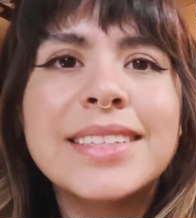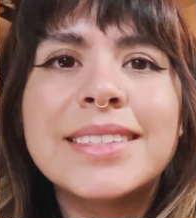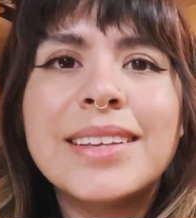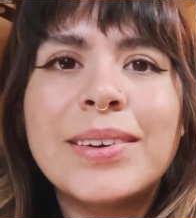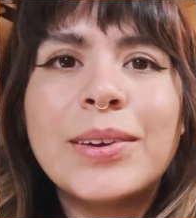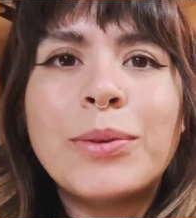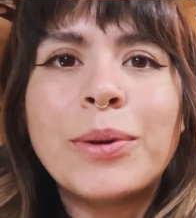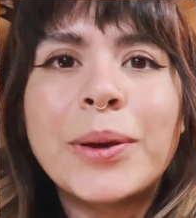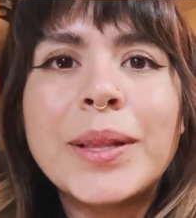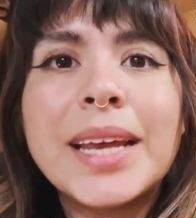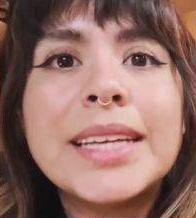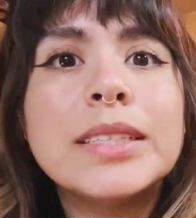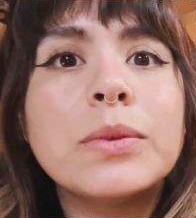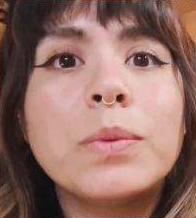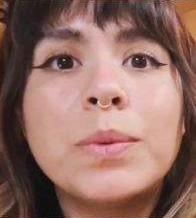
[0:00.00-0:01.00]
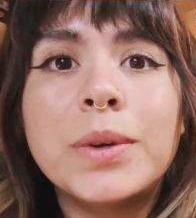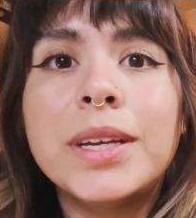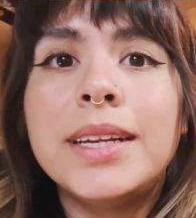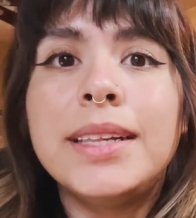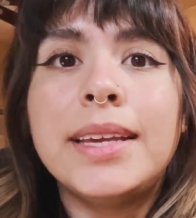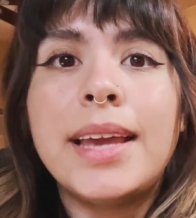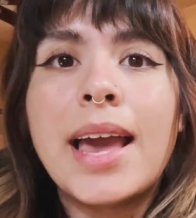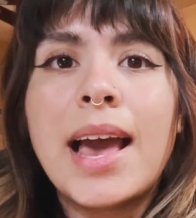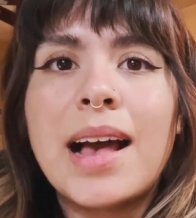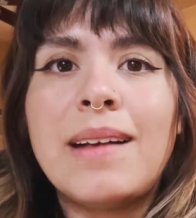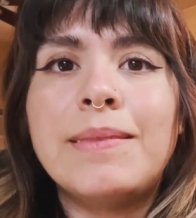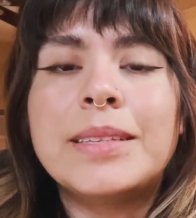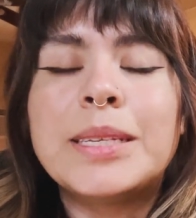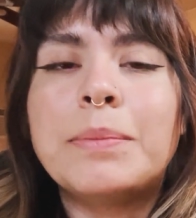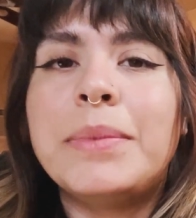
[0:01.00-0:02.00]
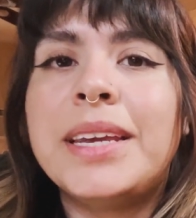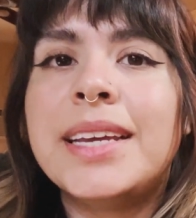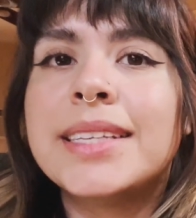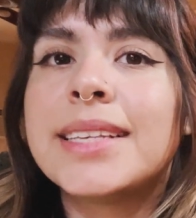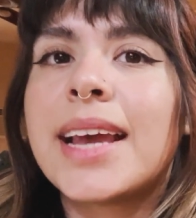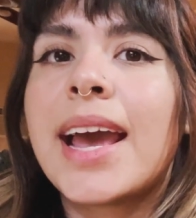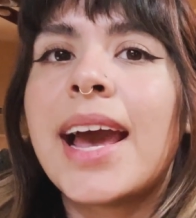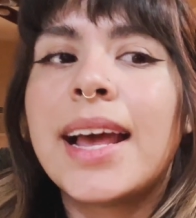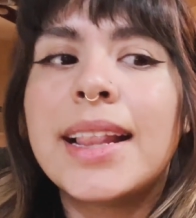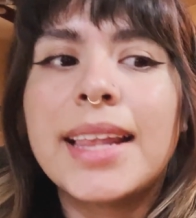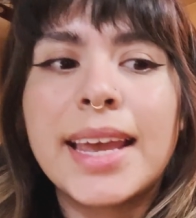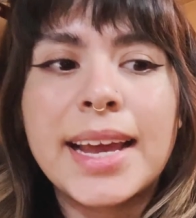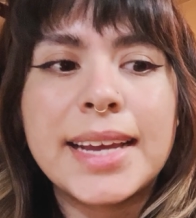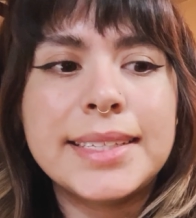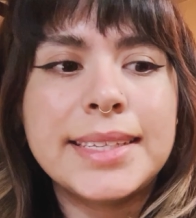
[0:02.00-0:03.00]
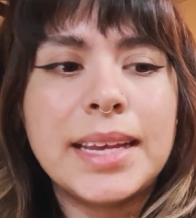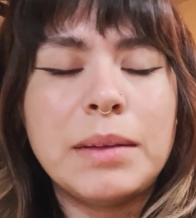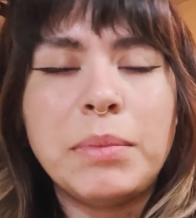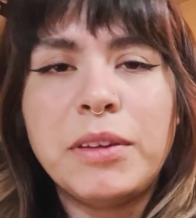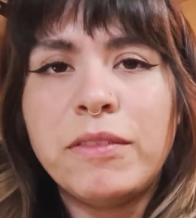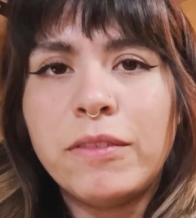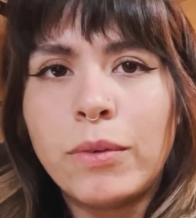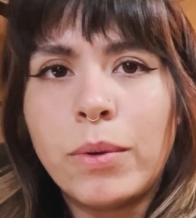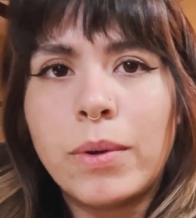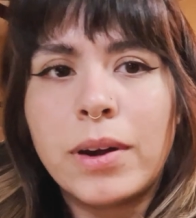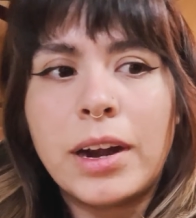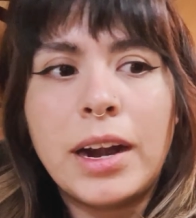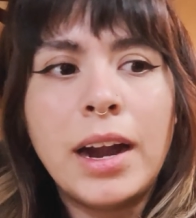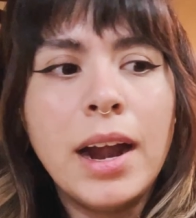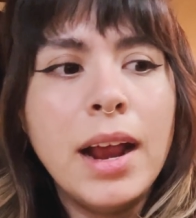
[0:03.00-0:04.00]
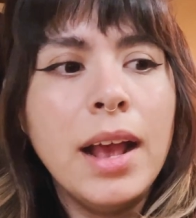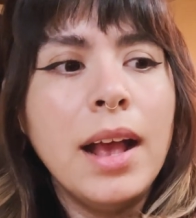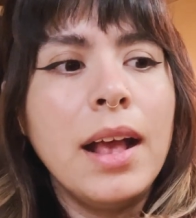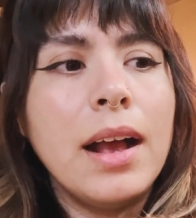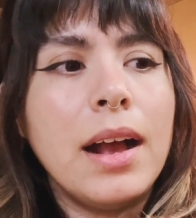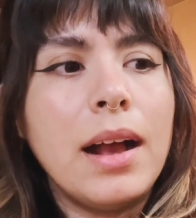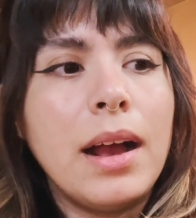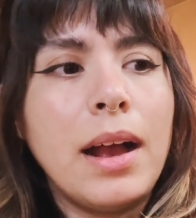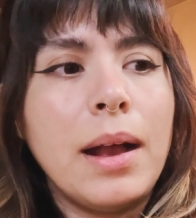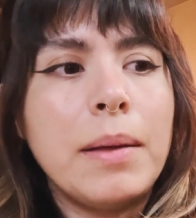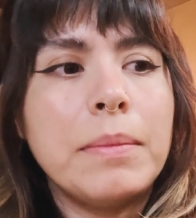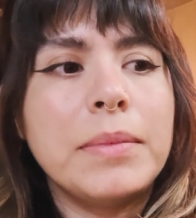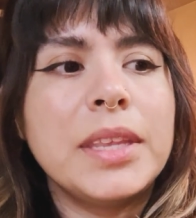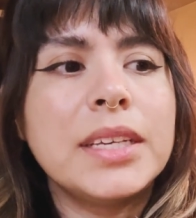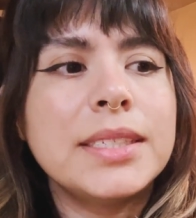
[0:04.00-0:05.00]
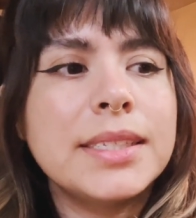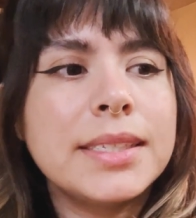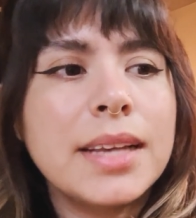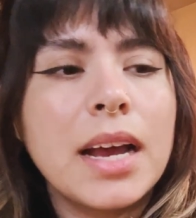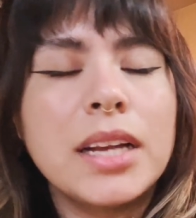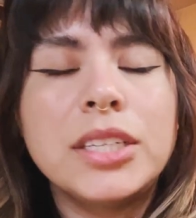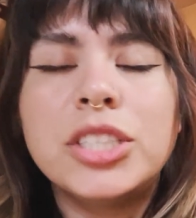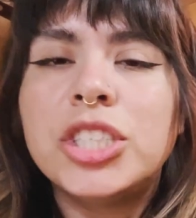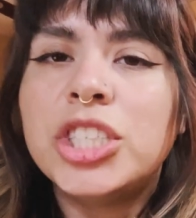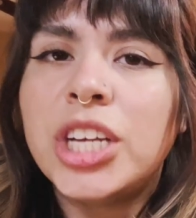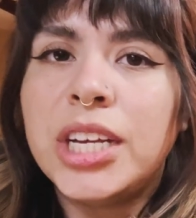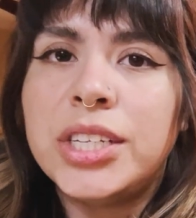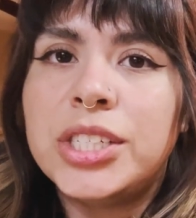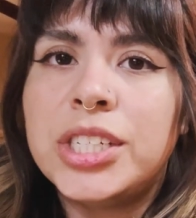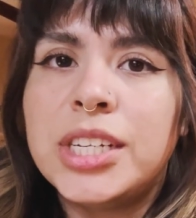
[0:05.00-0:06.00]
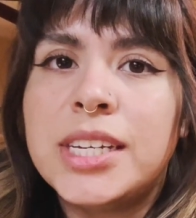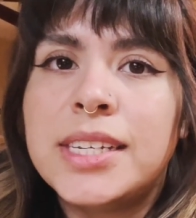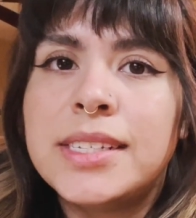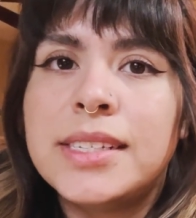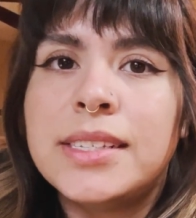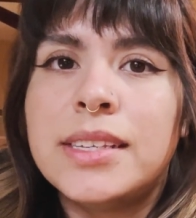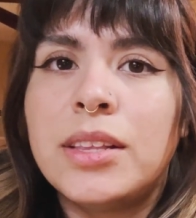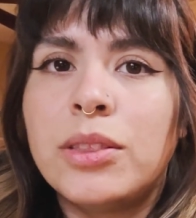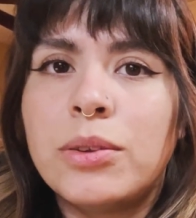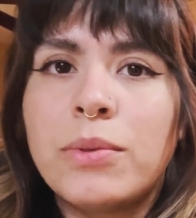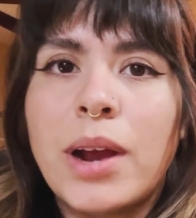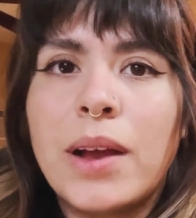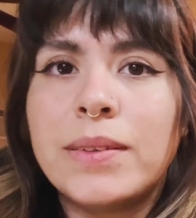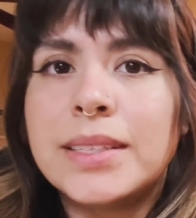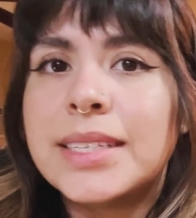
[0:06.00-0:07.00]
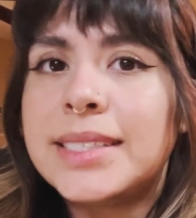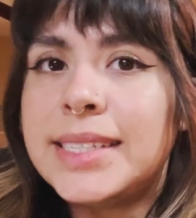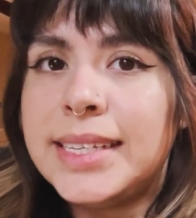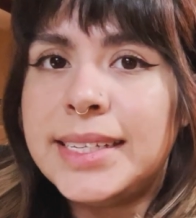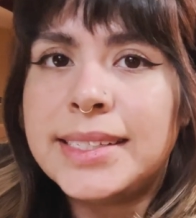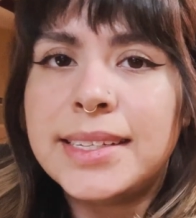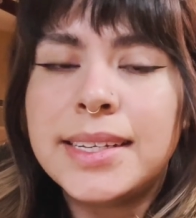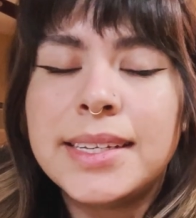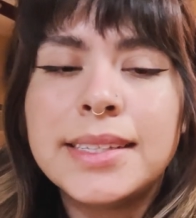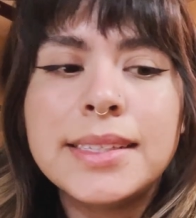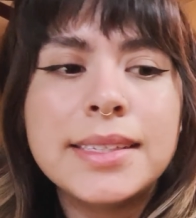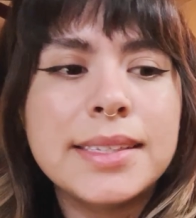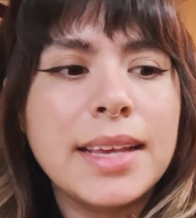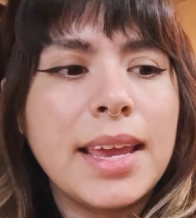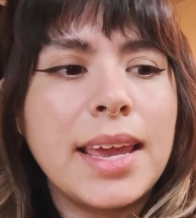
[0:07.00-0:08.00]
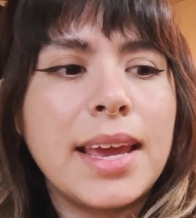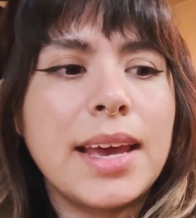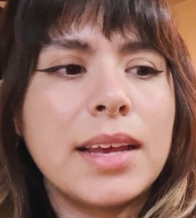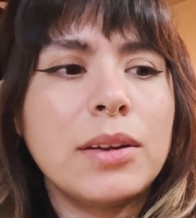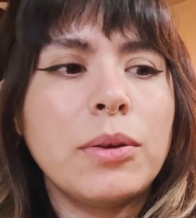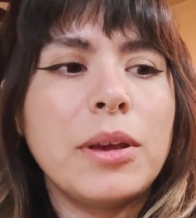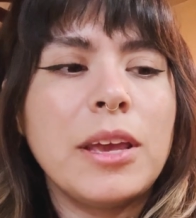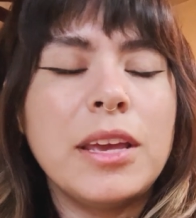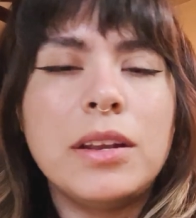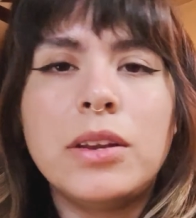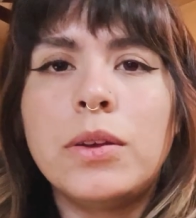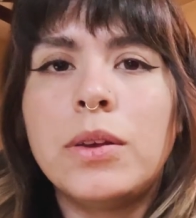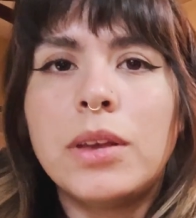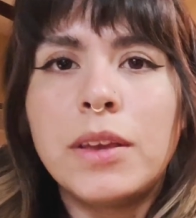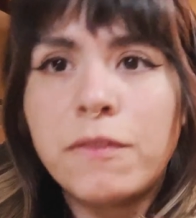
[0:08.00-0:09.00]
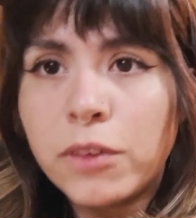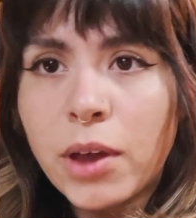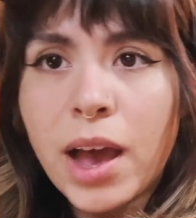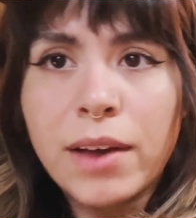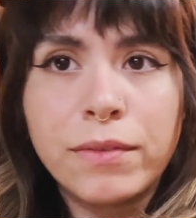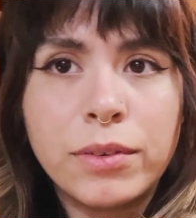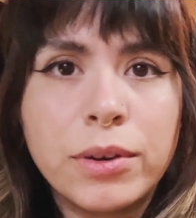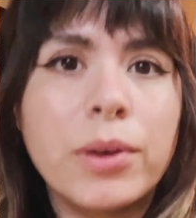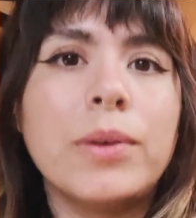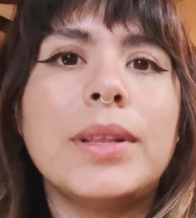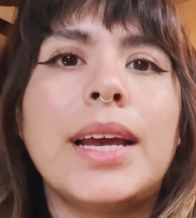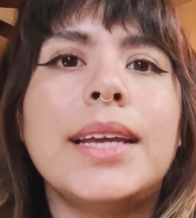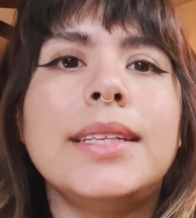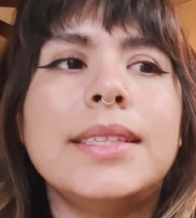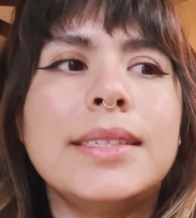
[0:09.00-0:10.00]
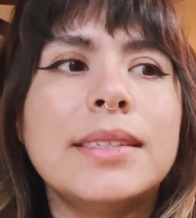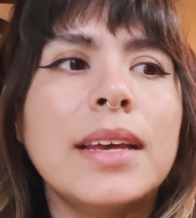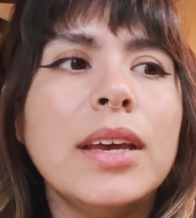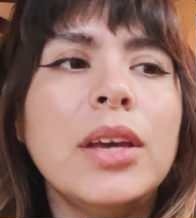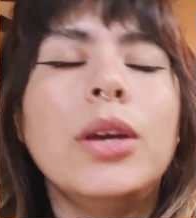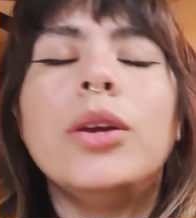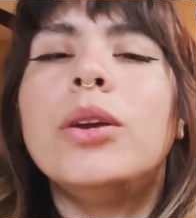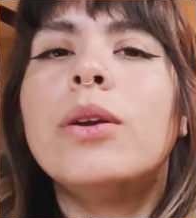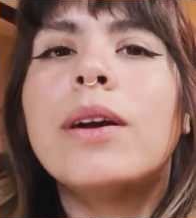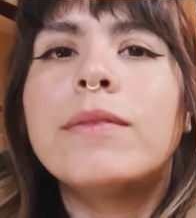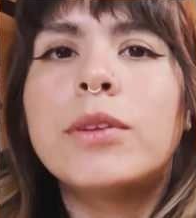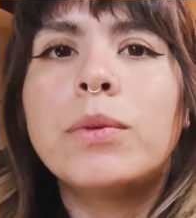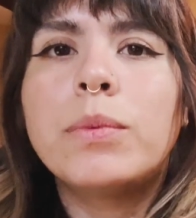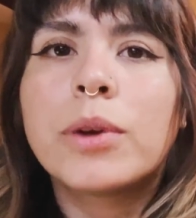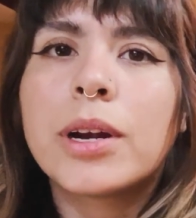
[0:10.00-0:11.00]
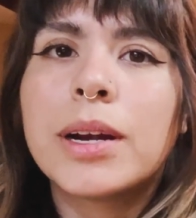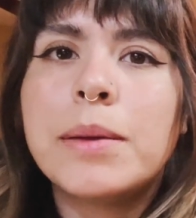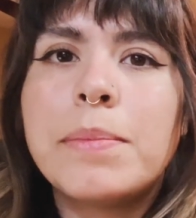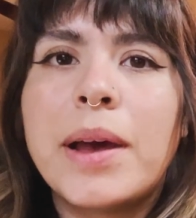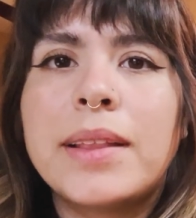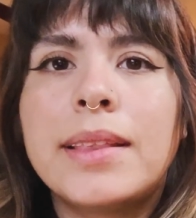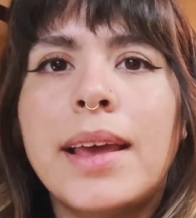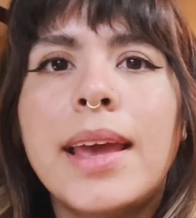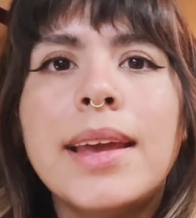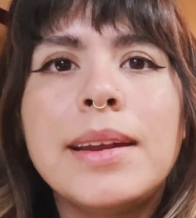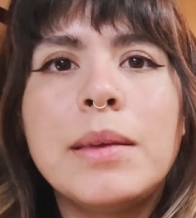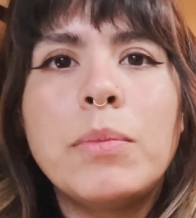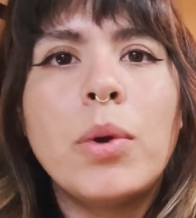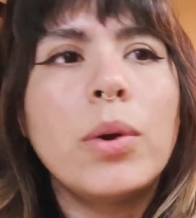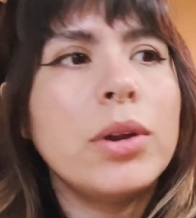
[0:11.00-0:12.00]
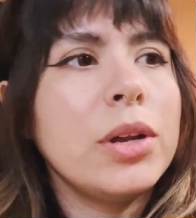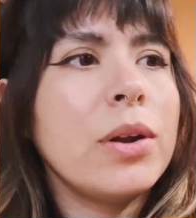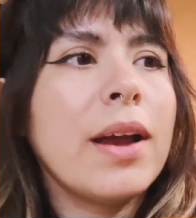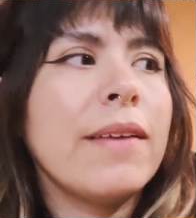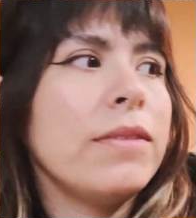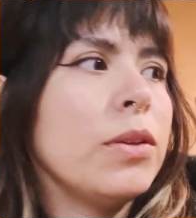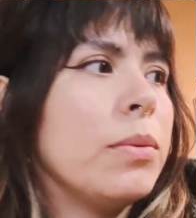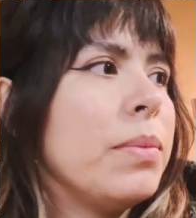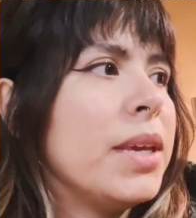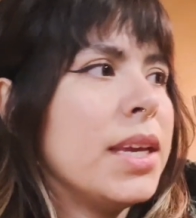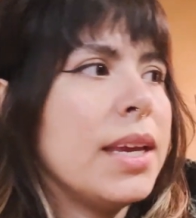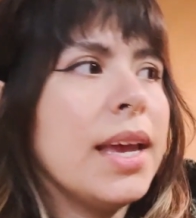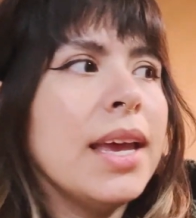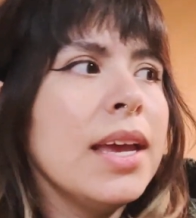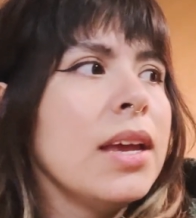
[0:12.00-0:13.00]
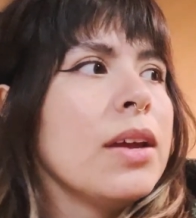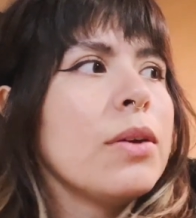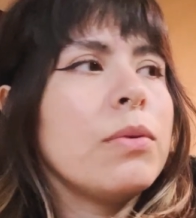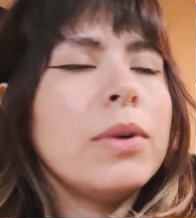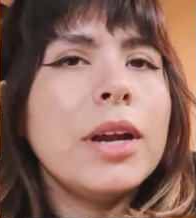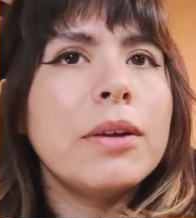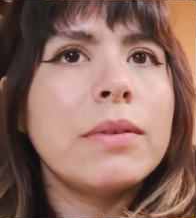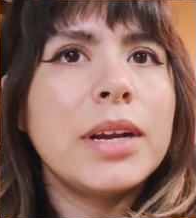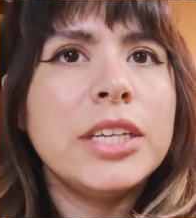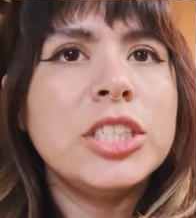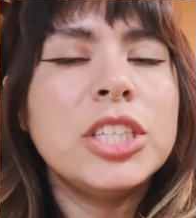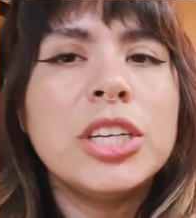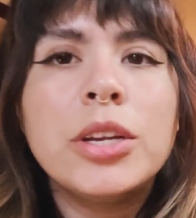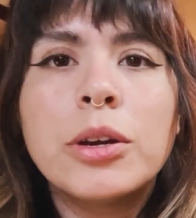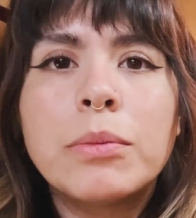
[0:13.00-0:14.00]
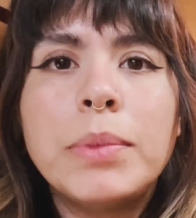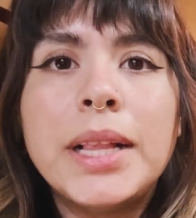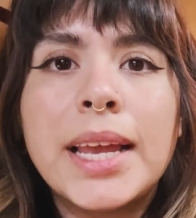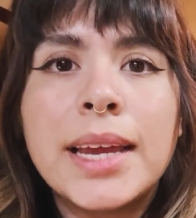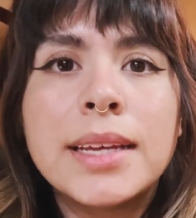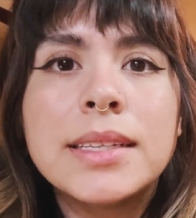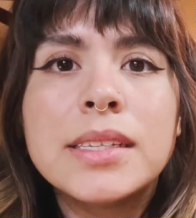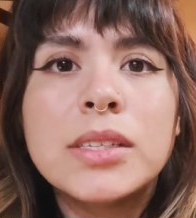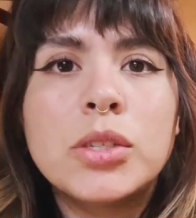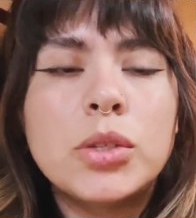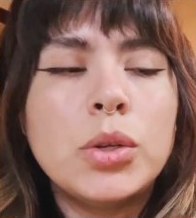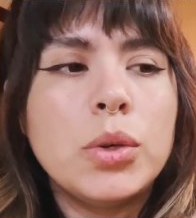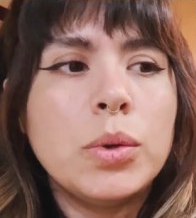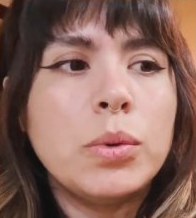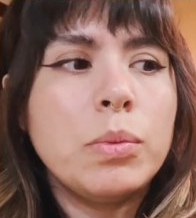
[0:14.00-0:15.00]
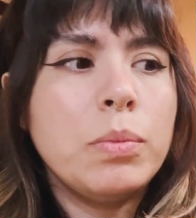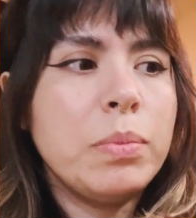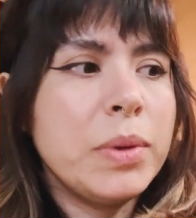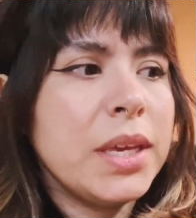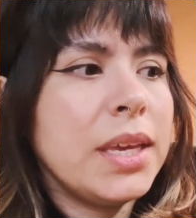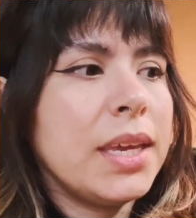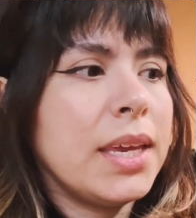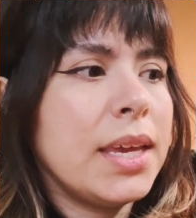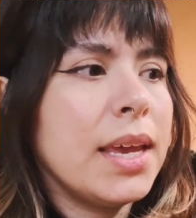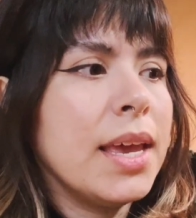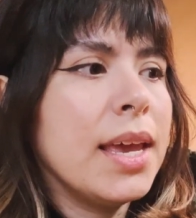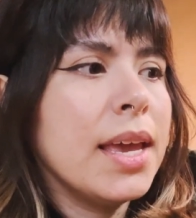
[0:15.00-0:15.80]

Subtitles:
So grow lights really helped because like I said before, the sun changes throughout the seasons, and if you have grow lights, you don't have to worry about that anymore. You don't have to be rearranging your plants to be